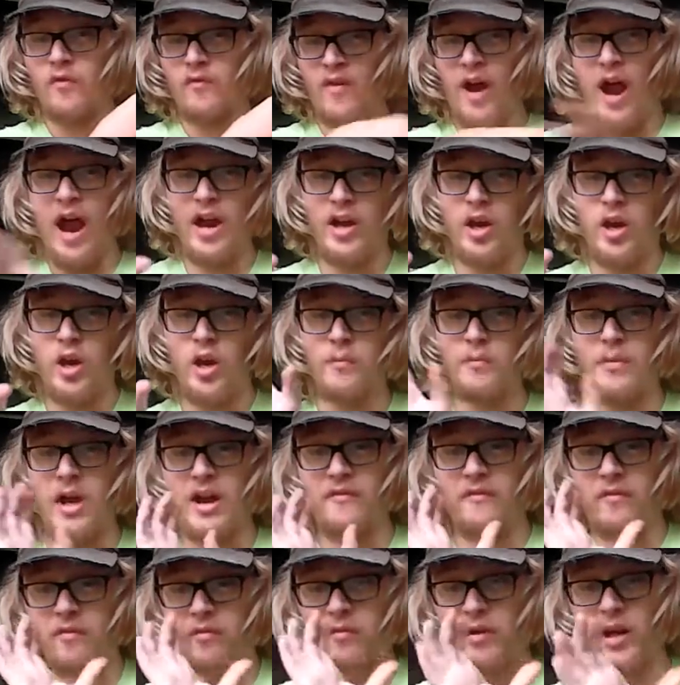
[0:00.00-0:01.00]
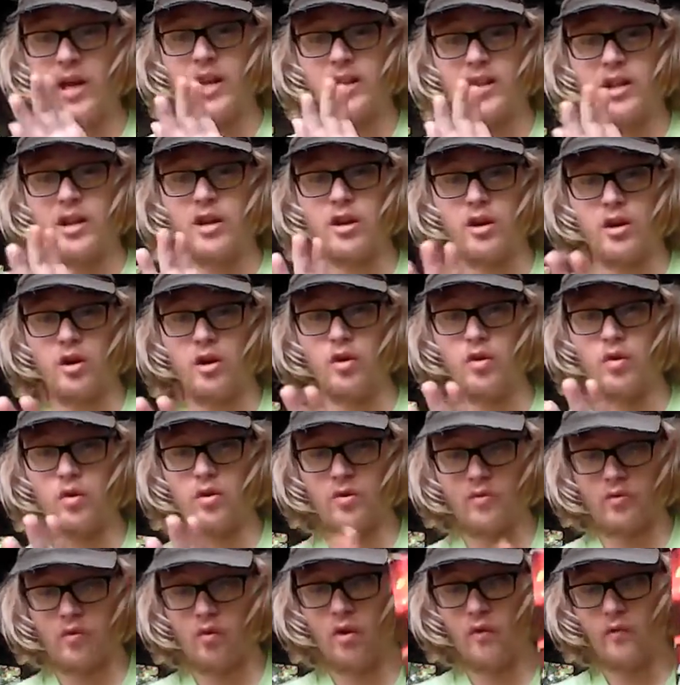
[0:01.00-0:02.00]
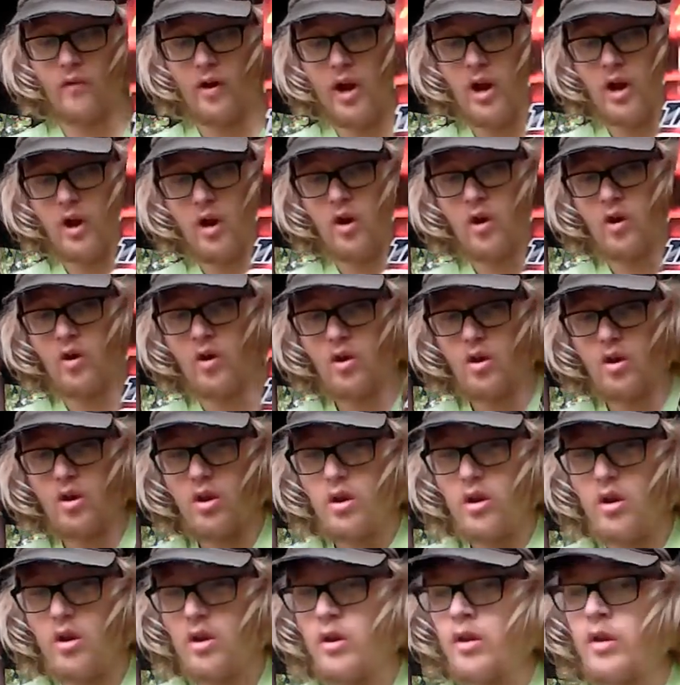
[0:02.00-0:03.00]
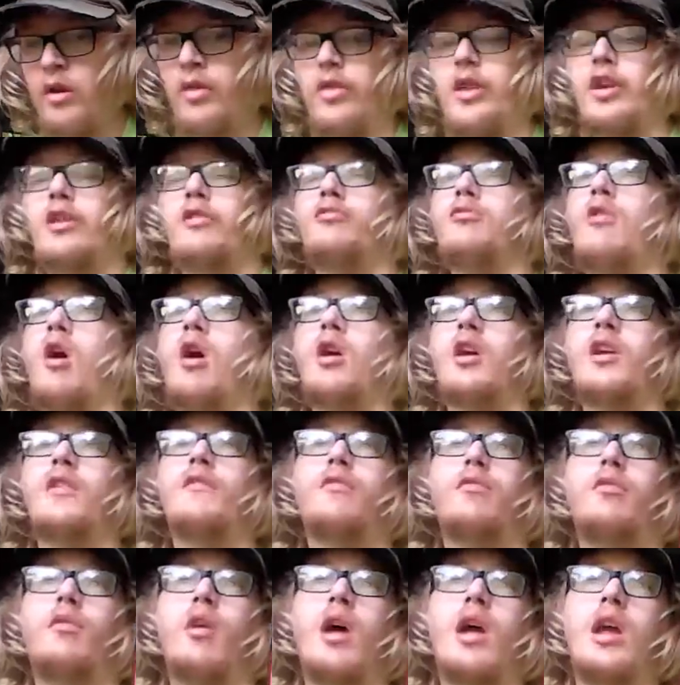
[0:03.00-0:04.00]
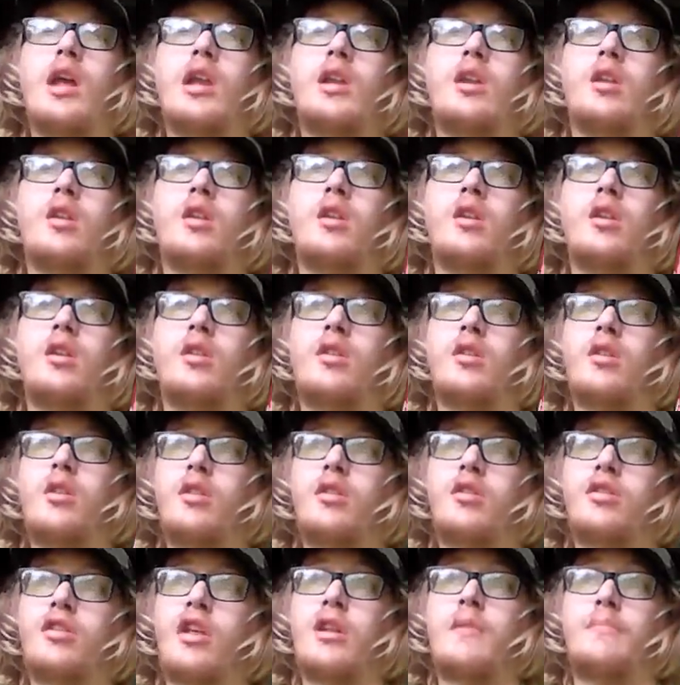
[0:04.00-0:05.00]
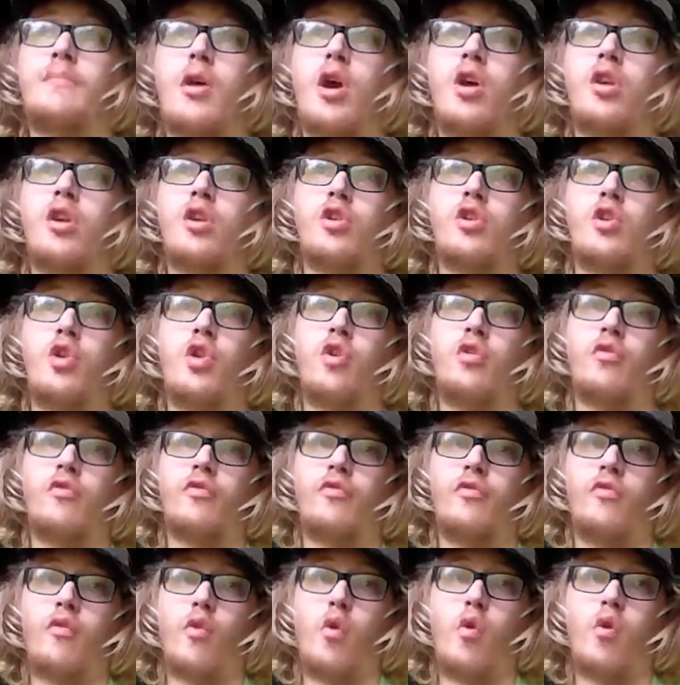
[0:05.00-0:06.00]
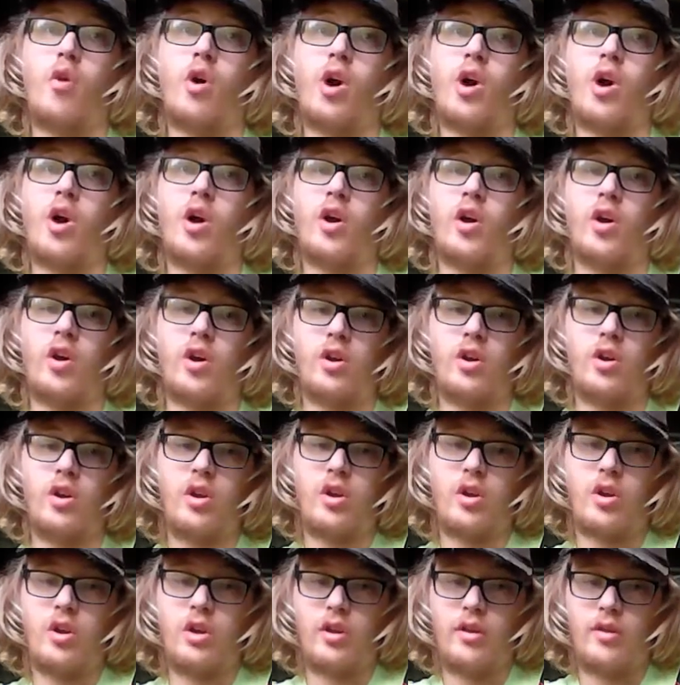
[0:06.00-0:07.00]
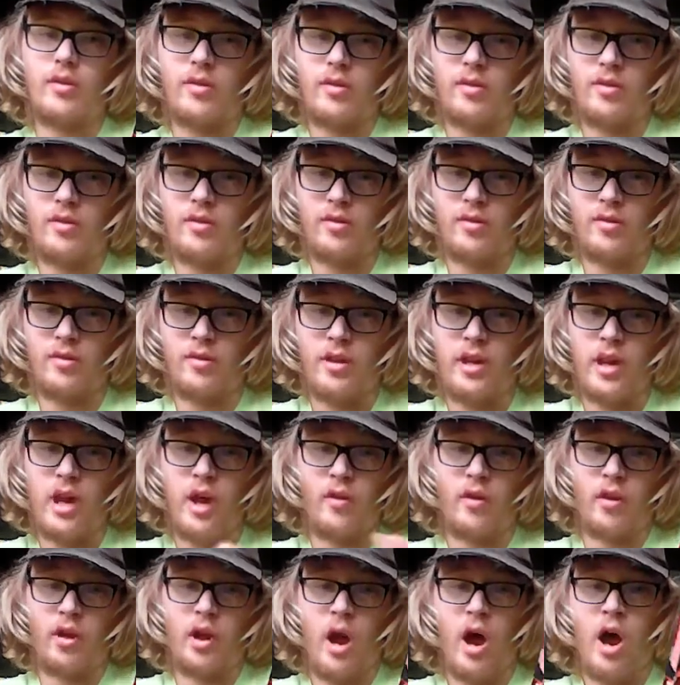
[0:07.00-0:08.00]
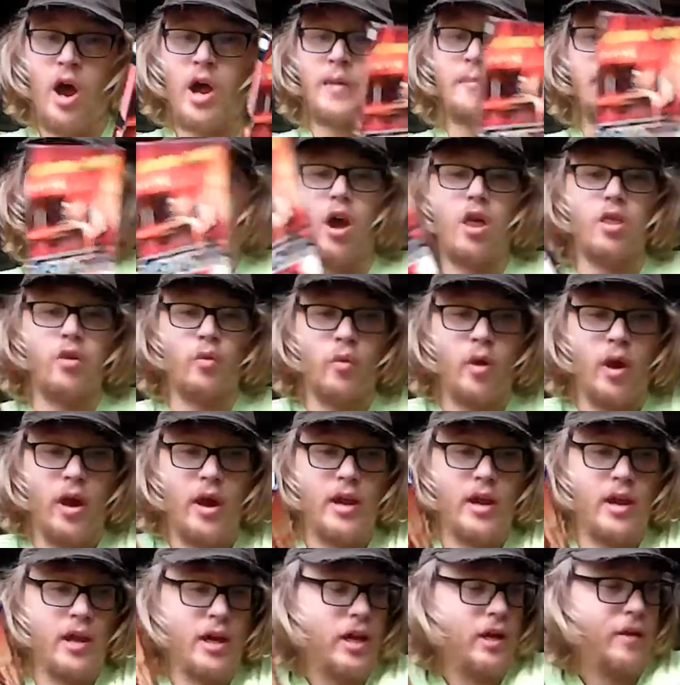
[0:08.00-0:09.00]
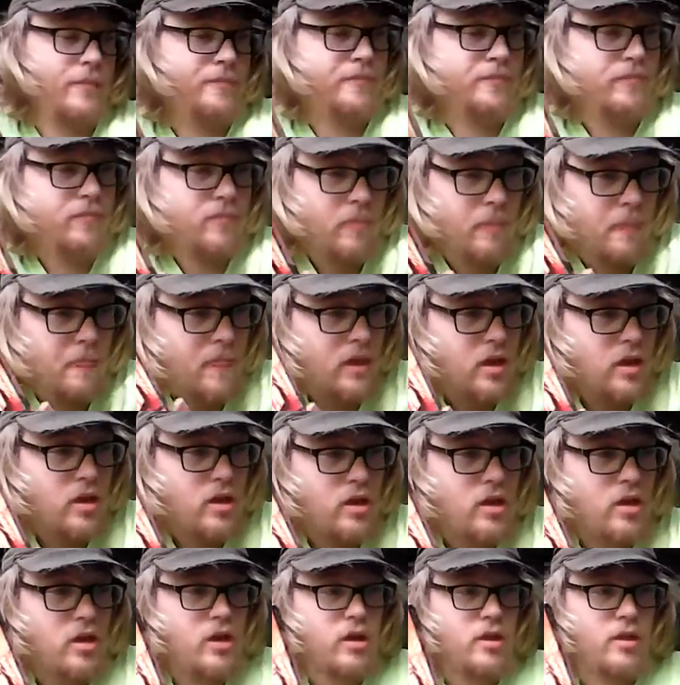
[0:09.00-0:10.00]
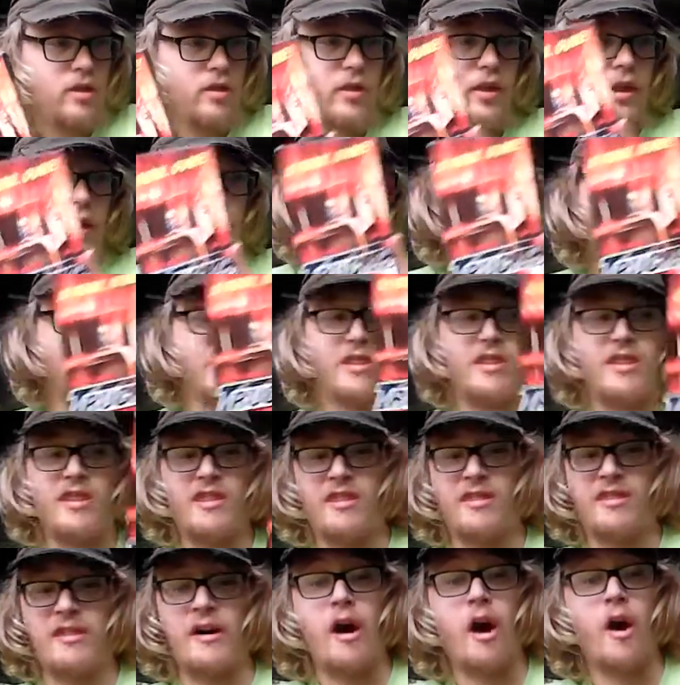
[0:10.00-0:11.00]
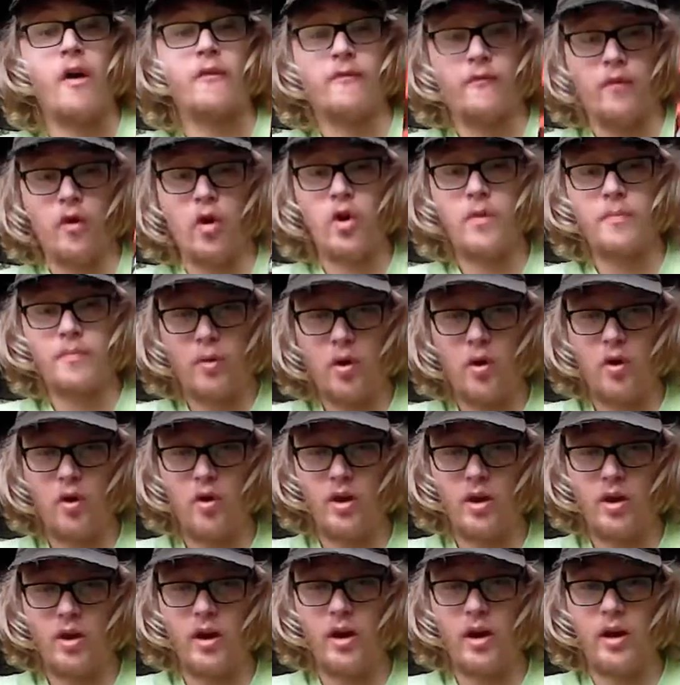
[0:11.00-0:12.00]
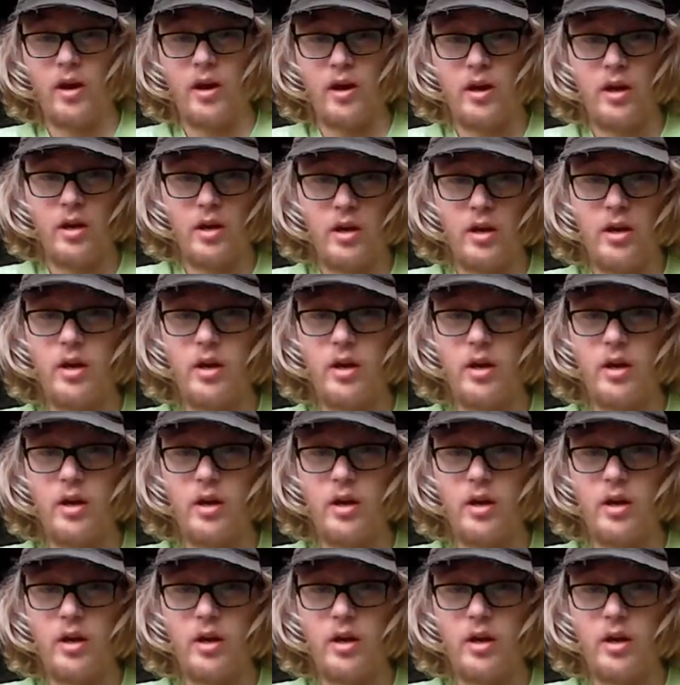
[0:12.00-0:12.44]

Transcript: vacuum that inflates the suit full of air. The truck inflates the spare suit for the other guy. And by the way, the first person